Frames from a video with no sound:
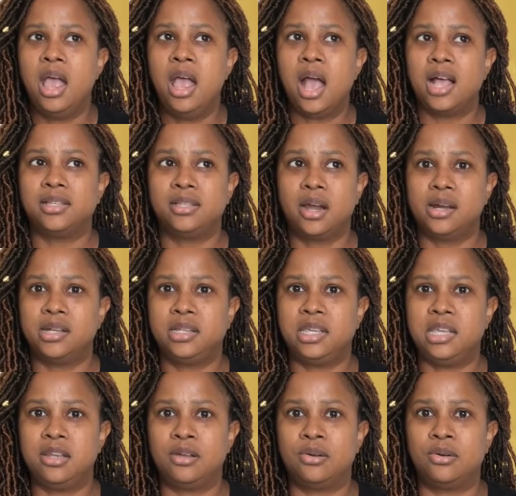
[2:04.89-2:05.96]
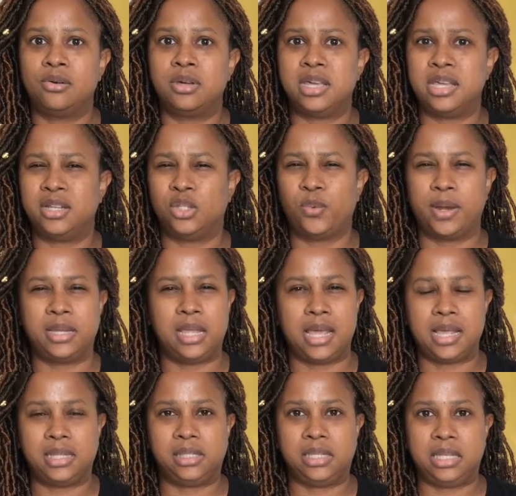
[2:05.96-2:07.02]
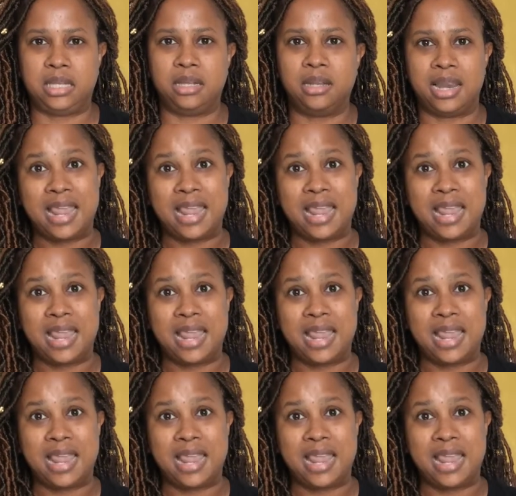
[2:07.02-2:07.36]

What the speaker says: I started keto in 2018,